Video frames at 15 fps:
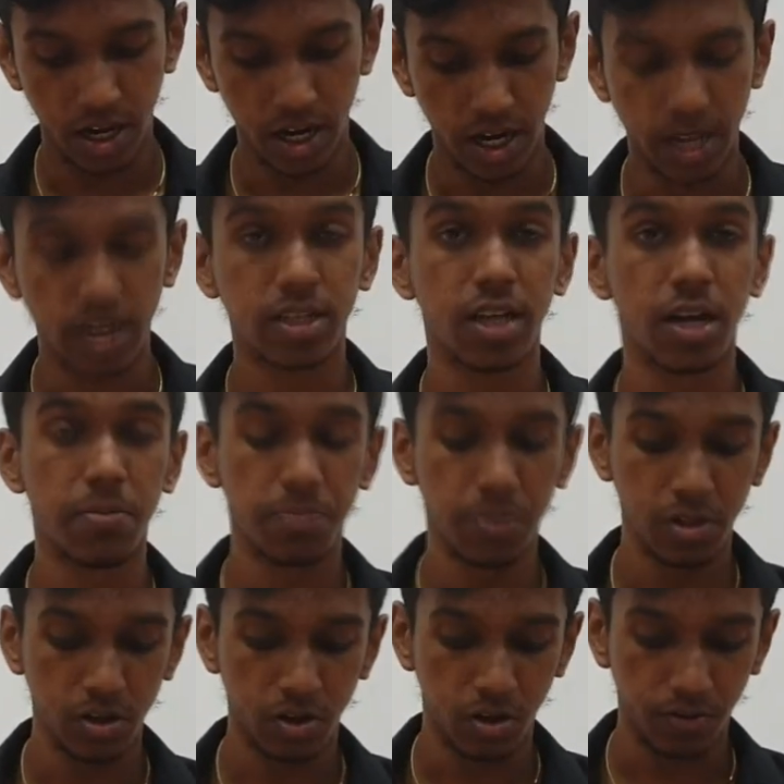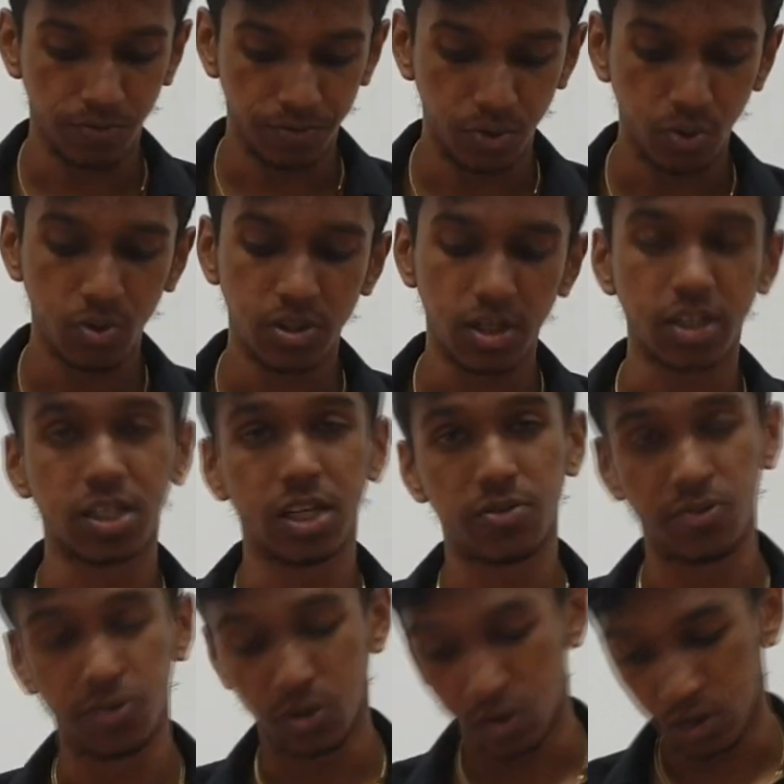An example of those
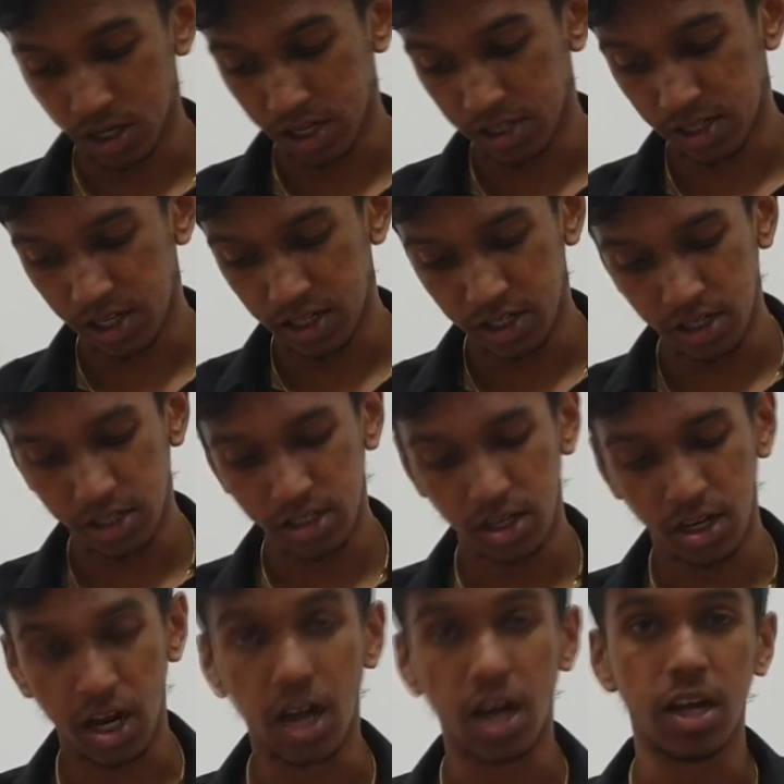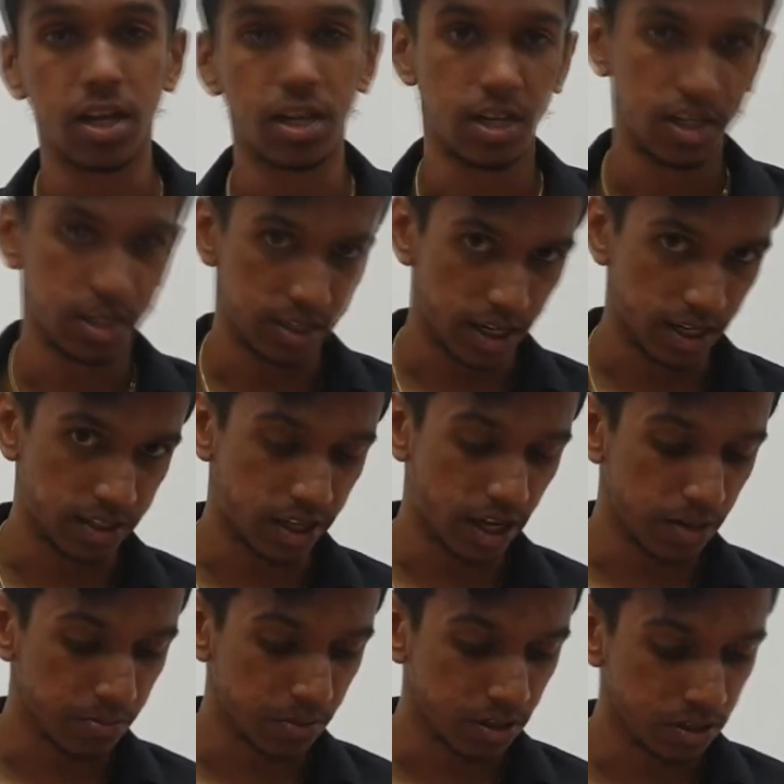successful organizations are textile
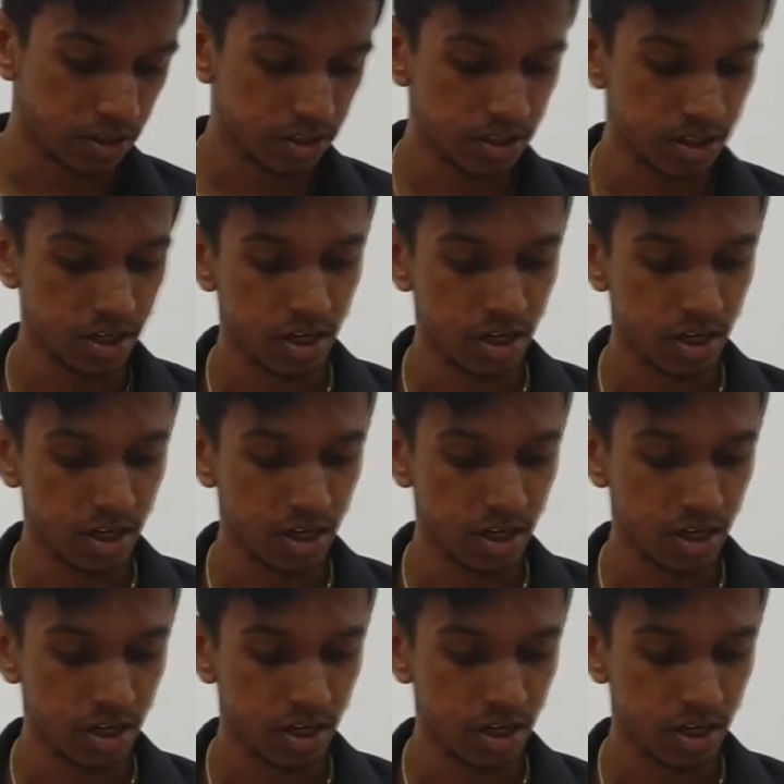mills,